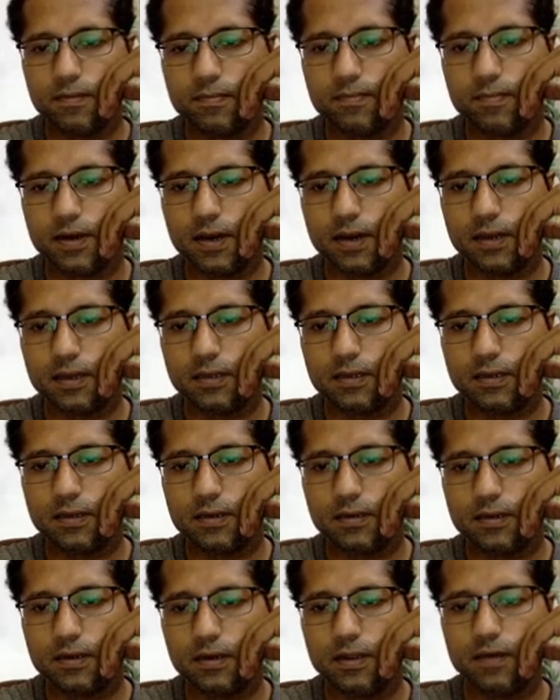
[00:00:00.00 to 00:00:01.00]
by
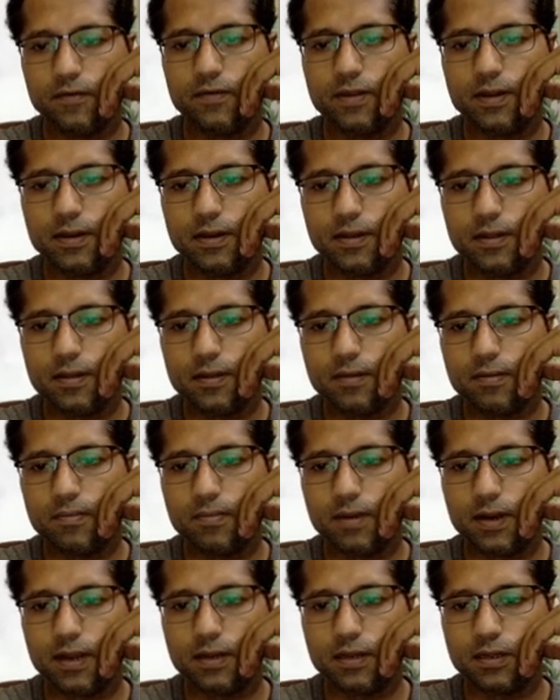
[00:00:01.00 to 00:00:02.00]
11
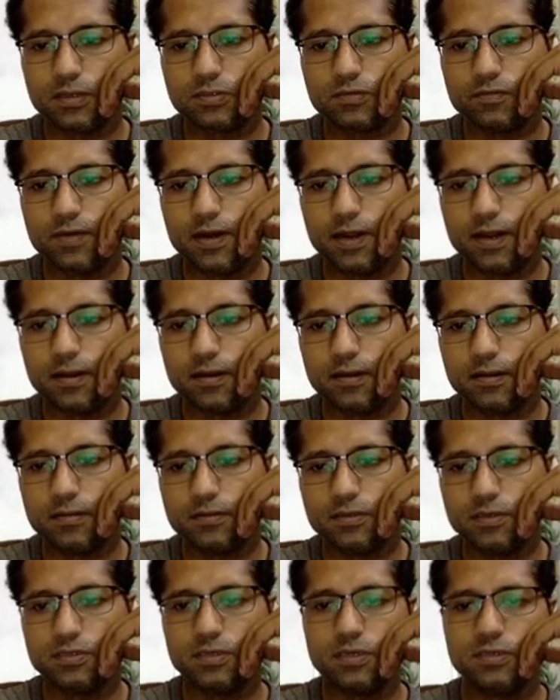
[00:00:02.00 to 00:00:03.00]
minus 1.
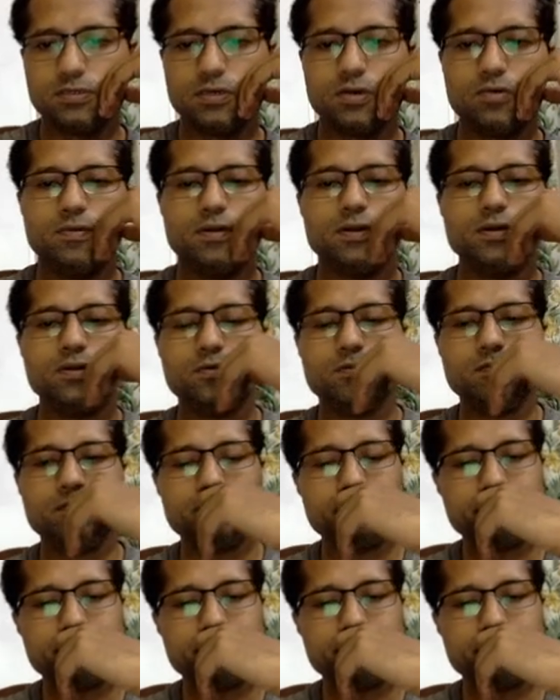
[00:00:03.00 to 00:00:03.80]
This is equal to